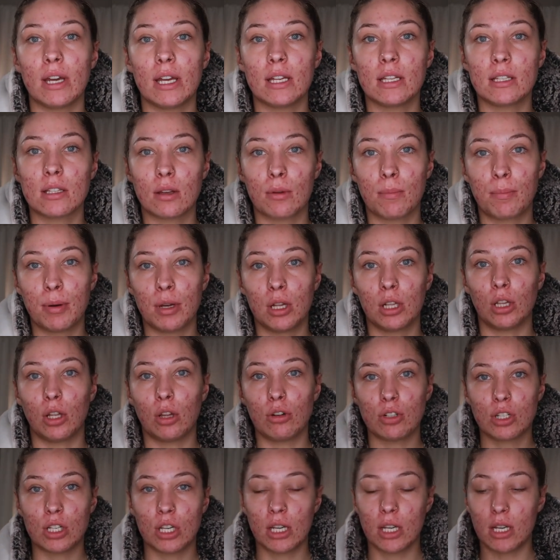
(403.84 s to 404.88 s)
is put
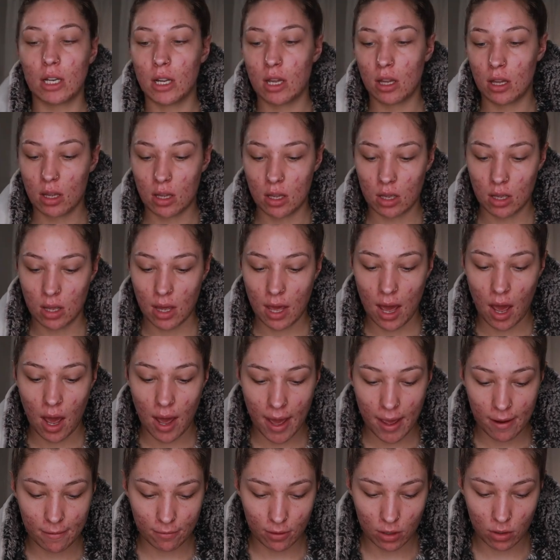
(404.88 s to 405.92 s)
lotion
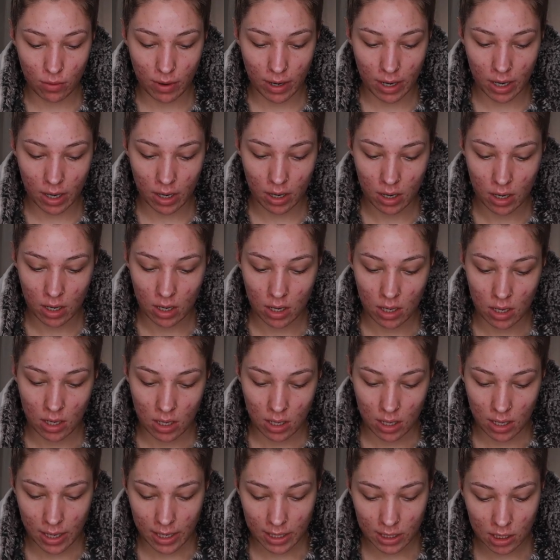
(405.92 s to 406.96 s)
everywhere
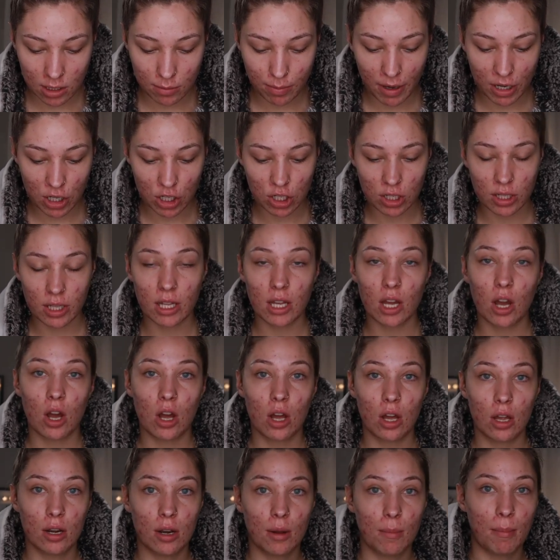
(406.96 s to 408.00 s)
especially
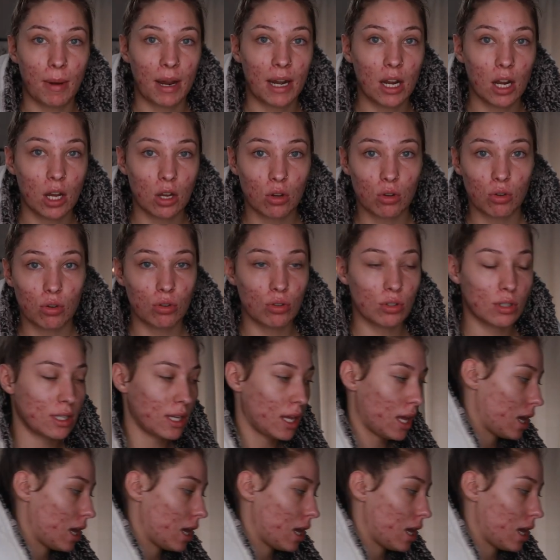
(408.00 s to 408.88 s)
on my knuckles